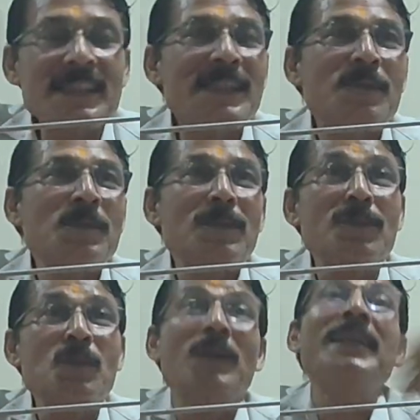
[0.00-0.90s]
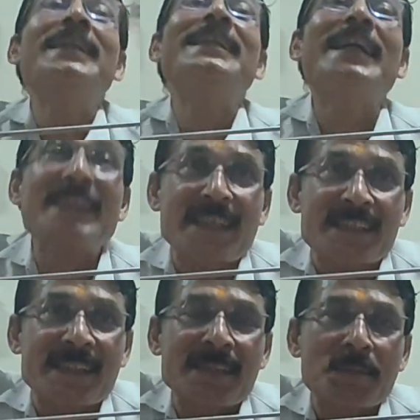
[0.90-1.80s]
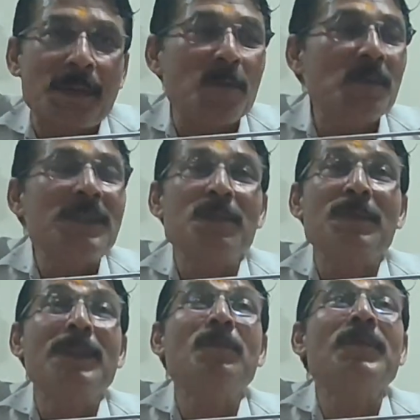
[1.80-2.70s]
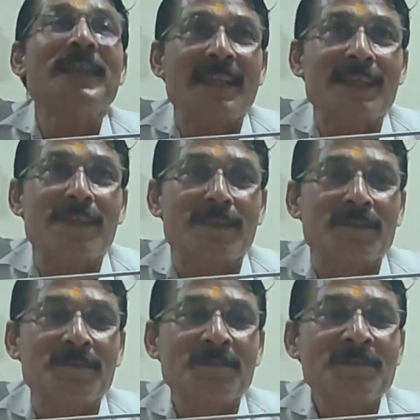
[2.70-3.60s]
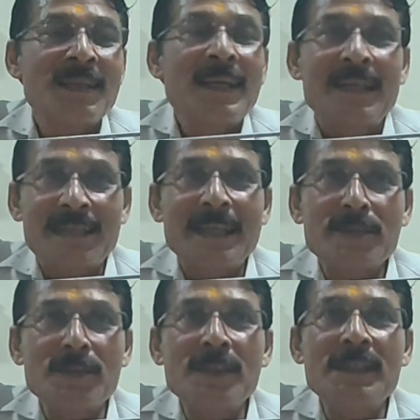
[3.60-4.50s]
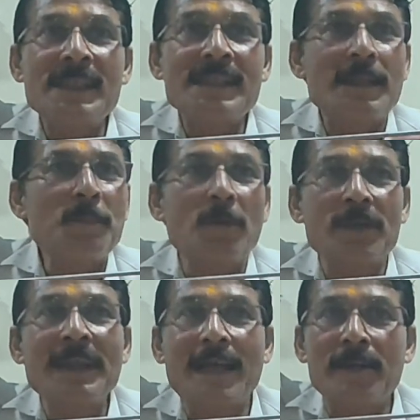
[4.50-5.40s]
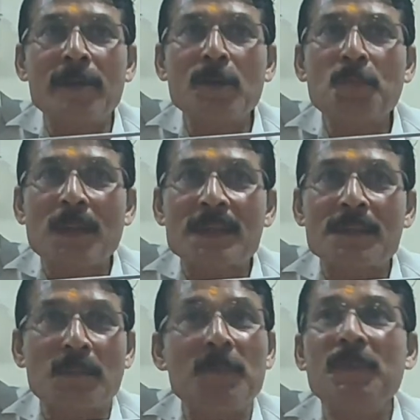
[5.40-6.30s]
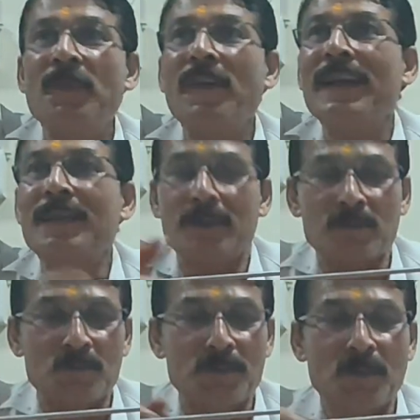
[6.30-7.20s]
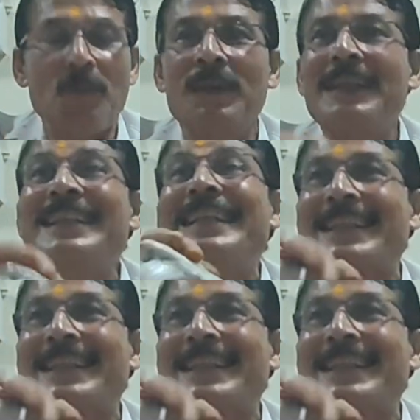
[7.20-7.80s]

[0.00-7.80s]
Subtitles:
these situations, what are the techniques by which you can do the reduction? Reduction is necessary for the guider to pass. But beforehand, do you know what are the